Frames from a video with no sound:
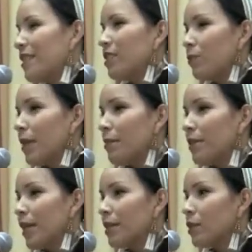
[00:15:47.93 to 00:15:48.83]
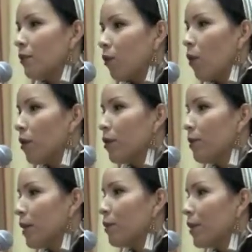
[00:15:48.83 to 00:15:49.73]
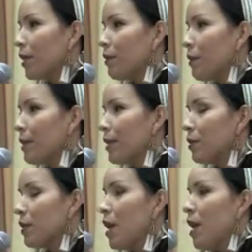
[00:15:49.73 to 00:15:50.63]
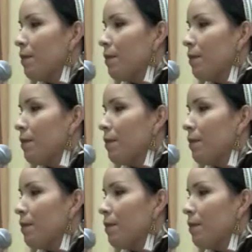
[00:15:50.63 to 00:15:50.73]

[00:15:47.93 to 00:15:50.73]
It still represents the floral beadwork that we would use,